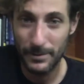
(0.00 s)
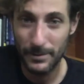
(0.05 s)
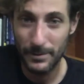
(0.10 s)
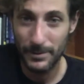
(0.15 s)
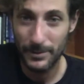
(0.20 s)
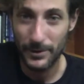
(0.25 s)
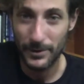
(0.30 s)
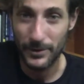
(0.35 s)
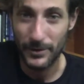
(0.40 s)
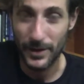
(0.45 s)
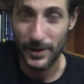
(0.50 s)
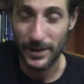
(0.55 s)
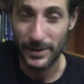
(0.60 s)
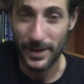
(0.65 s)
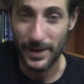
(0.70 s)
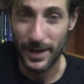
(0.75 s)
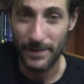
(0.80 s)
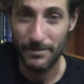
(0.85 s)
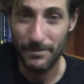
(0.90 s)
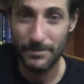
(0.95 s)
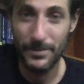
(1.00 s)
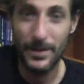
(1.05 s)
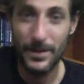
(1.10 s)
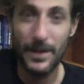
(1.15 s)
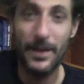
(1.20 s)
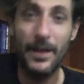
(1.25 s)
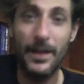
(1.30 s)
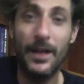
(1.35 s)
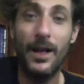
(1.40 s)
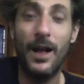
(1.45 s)
Just like that.
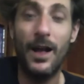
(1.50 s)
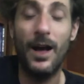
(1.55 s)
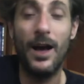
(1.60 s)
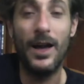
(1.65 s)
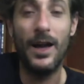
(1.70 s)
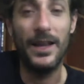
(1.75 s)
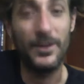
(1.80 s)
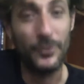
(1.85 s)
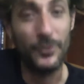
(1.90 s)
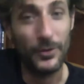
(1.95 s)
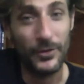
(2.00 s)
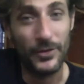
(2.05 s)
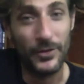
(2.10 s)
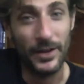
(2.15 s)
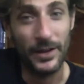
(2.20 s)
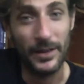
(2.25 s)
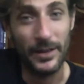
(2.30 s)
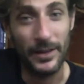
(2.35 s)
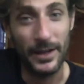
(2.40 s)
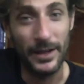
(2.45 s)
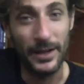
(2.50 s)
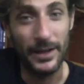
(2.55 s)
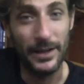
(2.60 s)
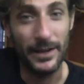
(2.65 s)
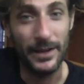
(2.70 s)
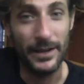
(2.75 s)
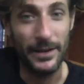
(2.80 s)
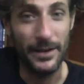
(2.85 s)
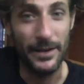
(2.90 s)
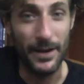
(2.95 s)
Interestingly
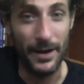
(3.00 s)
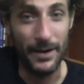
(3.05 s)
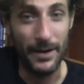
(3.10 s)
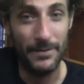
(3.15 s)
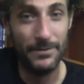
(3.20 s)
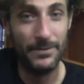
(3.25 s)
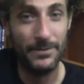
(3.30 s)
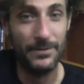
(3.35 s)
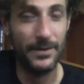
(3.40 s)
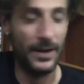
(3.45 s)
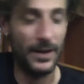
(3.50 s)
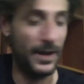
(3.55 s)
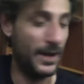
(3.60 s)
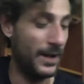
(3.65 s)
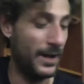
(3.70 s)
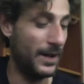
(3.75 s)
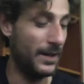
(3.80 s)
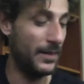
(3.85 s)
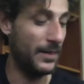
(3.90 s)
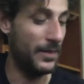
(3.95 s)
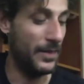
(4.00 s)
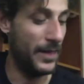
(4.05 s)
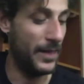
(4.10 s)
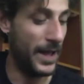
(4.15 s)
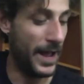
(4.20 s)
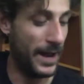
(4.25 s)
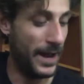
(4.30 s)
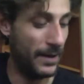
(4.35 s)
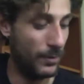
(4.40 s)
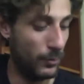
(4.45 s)
enough,
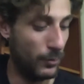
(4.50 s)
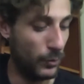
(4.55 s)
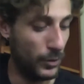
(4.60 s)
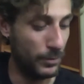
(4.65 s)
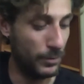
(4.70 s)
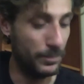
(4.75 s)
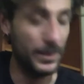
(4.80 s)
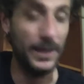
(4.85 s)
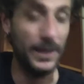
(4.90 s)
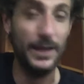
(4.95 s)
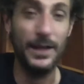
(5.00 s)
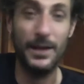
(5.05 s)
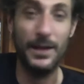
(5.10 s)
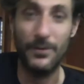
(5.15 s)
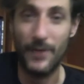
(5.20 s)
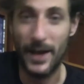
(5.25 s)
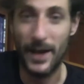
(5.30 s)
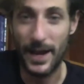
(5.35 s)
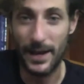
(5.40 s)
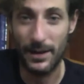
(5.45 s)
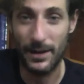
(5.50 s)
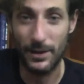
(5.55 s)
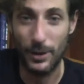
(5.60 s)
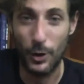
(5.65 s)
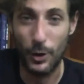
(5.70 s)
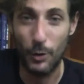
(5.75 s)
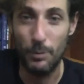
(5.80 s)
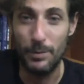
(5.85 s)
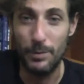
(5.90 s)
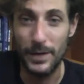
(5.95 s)
that would be if I had a
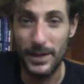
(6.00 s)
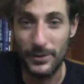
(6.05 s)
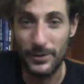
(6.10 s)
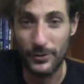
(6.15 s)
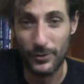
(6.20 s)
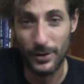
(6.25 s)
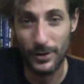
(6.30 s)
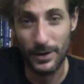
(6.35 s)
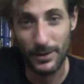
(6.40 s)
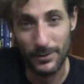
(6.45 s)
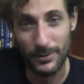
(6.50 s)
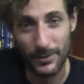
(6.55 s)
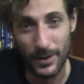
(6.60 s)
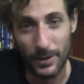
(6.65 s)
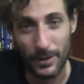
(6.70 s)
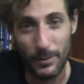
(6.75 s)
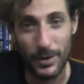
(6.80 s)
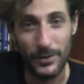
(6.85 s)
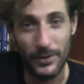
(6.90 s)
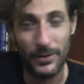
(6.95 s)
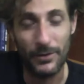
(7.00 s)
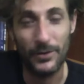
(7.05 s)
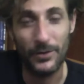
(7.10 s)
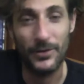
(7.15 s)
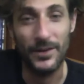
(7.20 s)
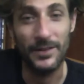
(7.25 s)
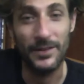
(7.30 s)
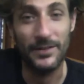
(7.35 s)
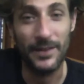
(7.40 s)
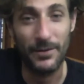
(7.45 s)
low B string. If anybody's ever
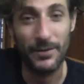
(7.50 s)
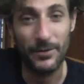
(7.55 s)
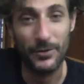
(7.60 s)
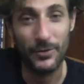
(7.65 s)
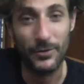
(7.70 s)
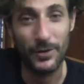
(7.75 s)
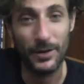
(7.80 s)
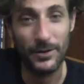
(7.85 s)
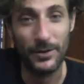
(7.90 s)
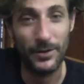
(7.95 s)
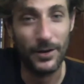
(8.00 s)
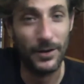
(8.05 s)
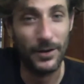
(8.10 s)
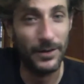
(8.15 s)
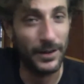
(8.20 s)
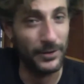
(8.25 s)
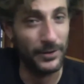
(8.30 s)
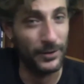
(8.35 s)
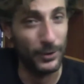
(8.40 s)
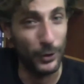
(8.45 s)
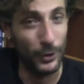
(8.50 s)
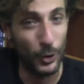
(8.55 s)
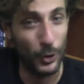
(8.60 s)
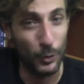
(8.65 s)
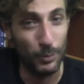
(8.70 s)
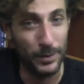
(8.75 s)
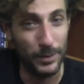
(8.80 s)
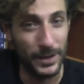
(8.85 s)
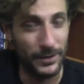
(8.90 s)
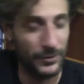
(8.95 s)
seen a 7-string guitar that has a low
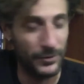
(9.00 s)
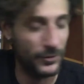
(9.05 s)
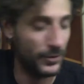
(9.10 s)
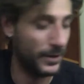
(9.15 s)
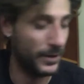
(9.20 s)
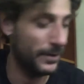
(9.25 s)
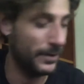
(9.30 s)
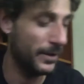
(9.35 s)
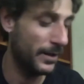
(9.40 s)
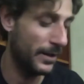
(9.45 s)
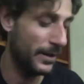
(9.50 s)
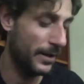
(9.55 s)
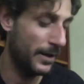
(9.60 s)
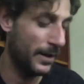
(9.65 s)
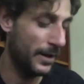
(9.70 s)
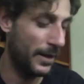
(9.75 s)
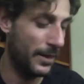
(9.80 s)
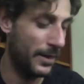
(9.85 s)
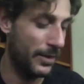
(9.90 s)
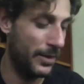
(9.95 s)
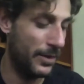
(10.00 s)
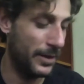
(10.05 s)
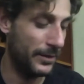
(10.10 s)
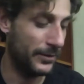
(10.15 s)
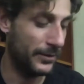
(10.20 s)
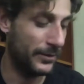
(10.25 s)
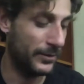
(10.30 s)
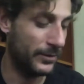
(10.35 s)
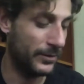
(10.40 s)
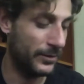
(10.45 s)
B string,
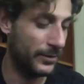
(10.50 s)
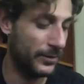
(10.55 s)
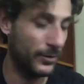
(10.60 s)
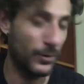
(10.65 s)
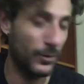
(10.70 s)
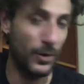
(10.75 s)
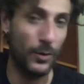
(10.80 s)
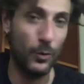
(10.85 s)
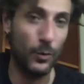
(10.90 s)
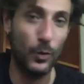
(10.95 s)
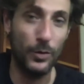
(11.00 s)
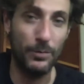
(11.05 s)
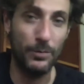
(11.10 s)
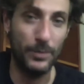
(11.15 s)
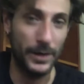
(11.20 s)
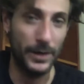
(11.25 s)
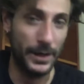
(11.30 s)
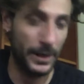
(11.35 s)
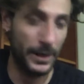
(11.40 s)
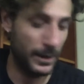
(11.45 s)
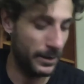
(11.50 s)
this would be